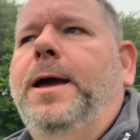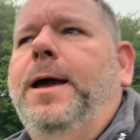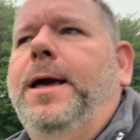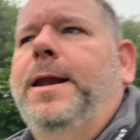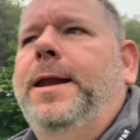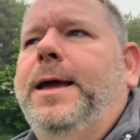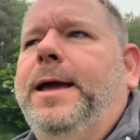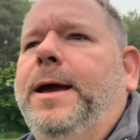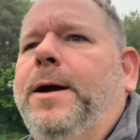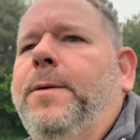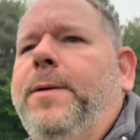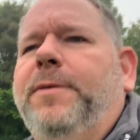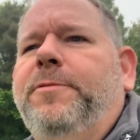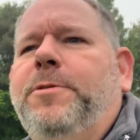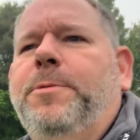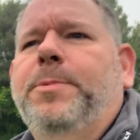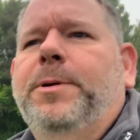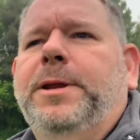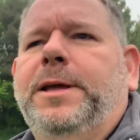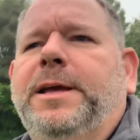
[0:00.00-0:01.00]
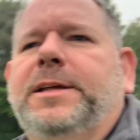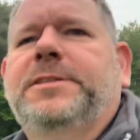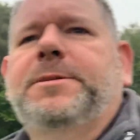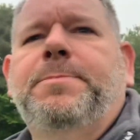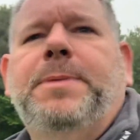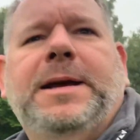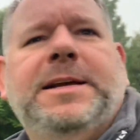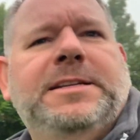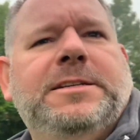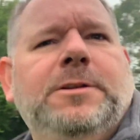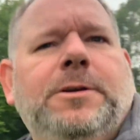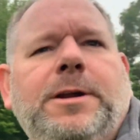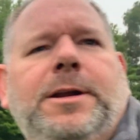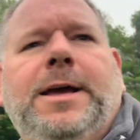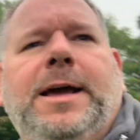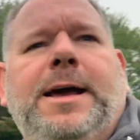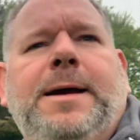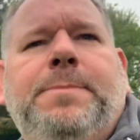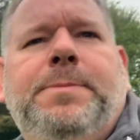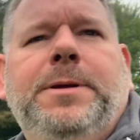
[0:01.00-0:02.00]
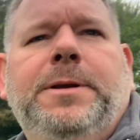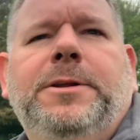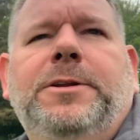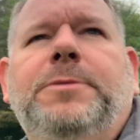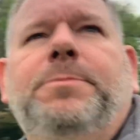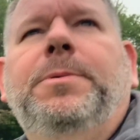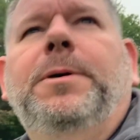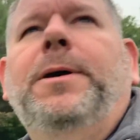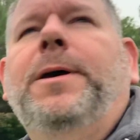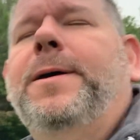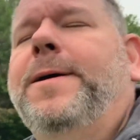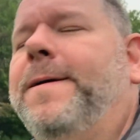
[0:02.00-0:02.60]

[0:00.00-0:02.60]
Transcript: and how everybody has a baseline of happiness, but